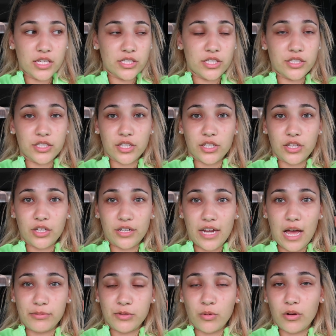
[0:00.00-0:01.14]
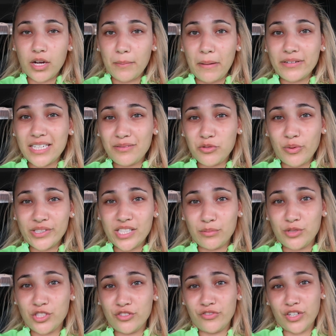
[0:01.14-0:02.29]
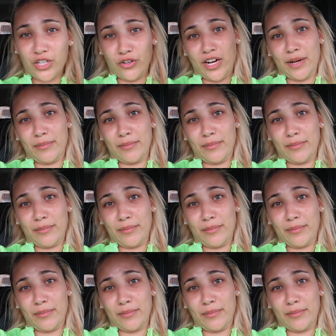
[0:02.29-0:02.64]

she took her little nap. She woke up. Every time she wakes up, she's a freaking